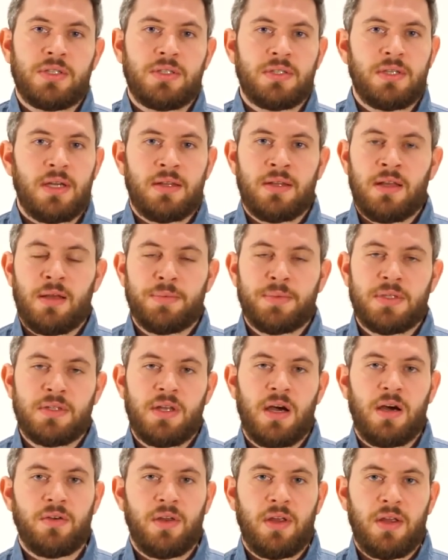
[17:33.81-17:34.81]
setups
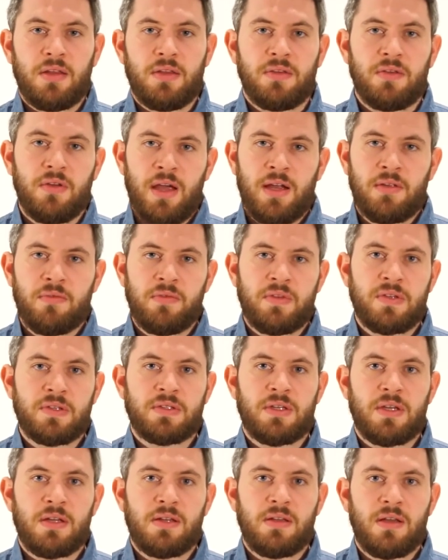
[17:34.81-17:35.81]
and how they interact with the
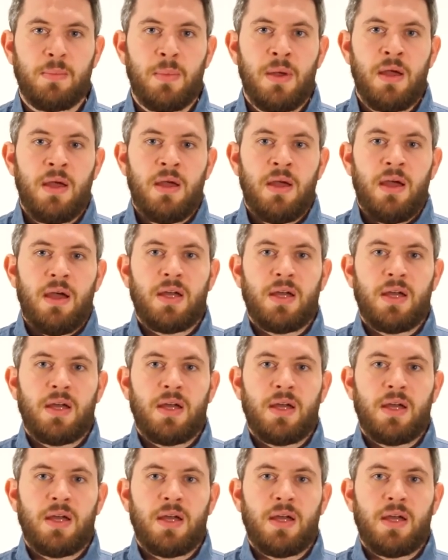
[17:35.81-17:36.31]
setup,